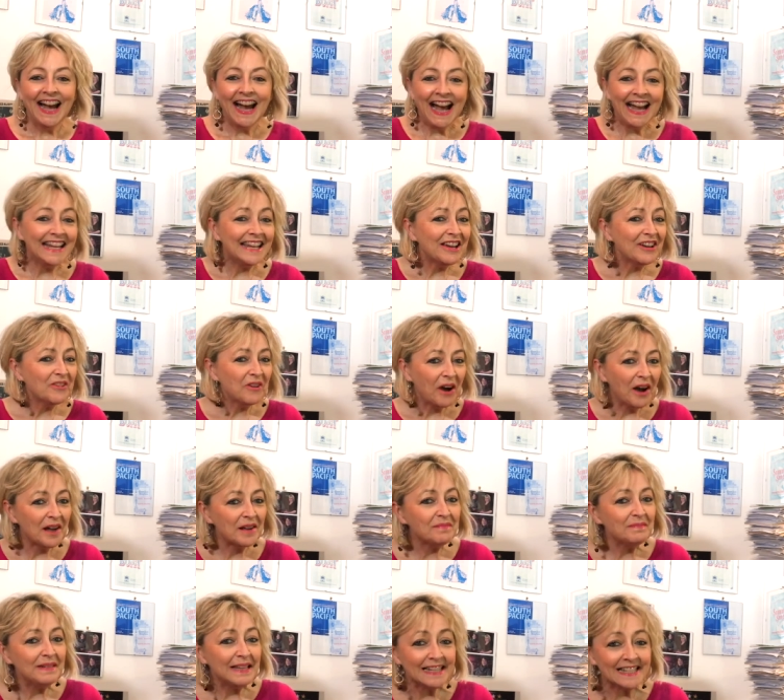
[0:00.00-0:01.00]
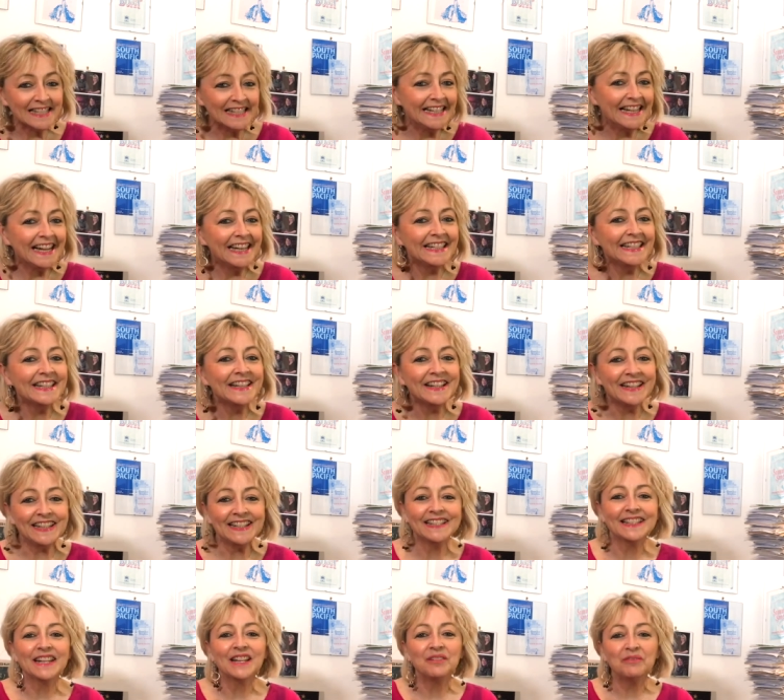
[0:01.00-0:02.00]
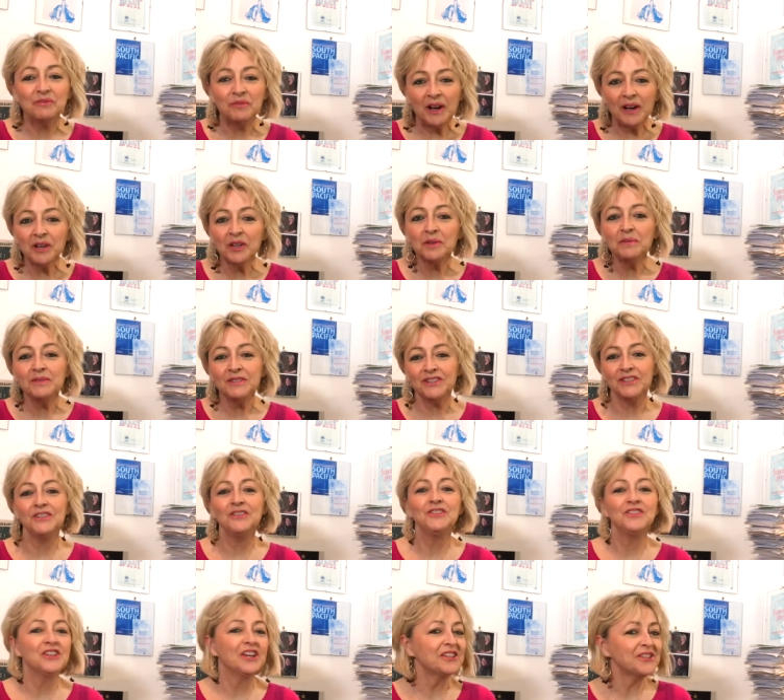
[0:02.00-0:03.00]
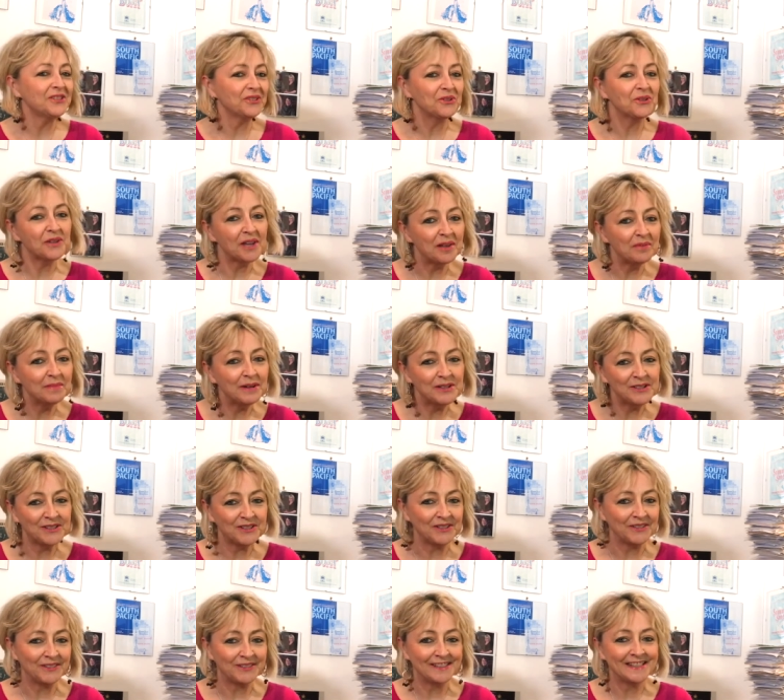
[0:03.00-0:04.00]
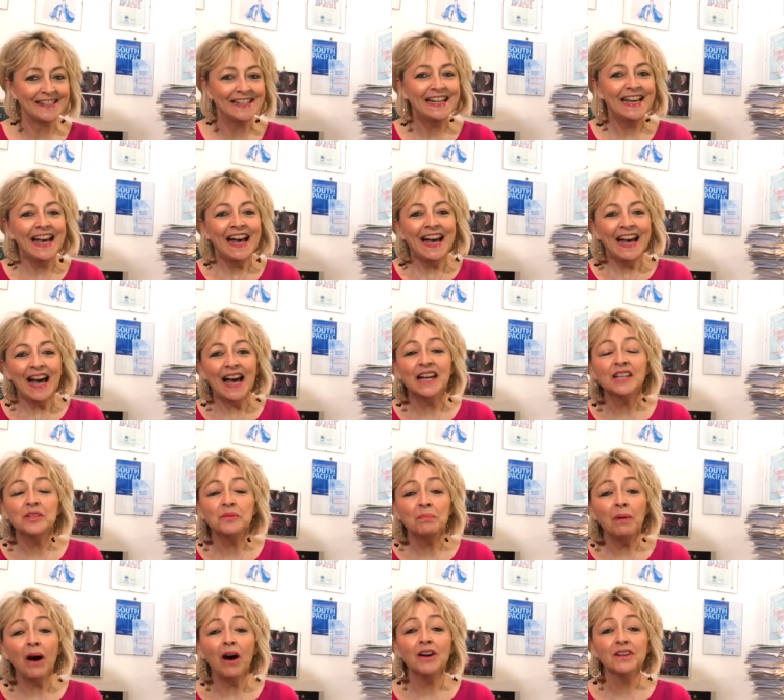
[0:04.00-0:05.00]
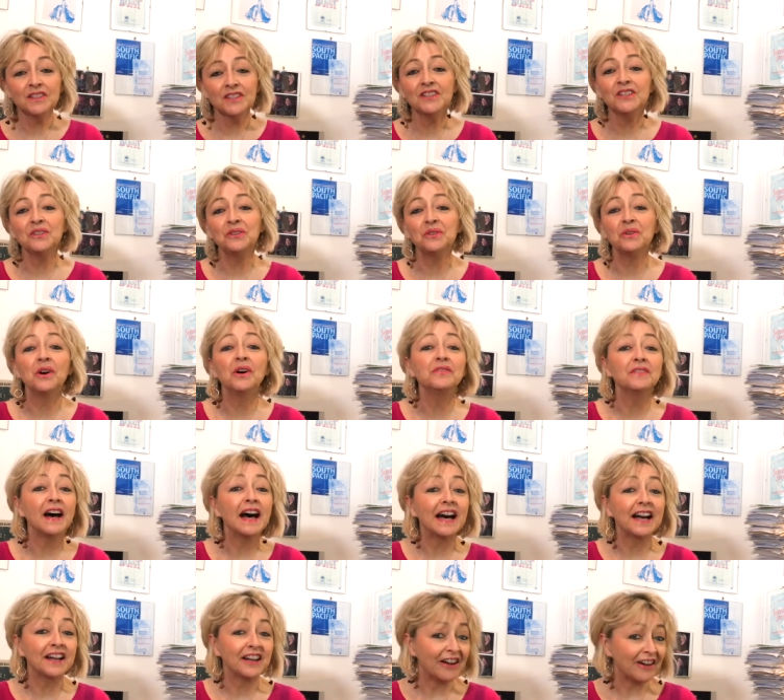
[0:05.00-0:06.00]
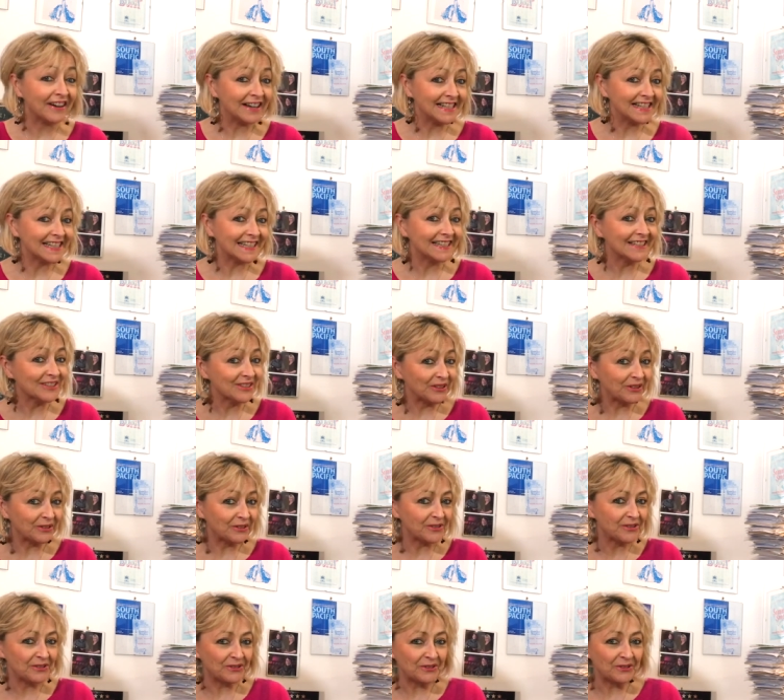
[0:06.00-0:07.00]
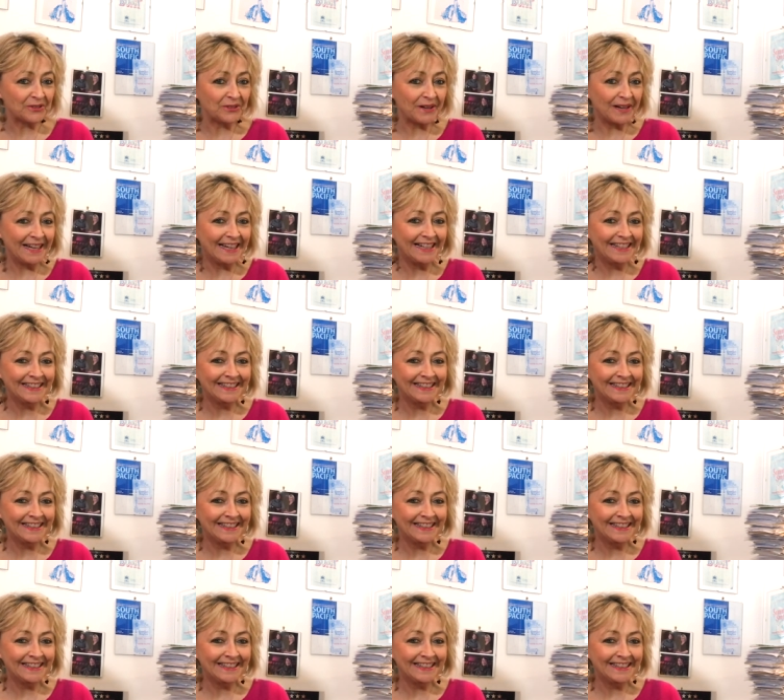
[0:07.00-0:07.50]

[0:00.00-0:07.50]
Hello, I'm Lesley Anne Knight and welcome to Just Talking Musicals and part two of our Guys and Dolls story.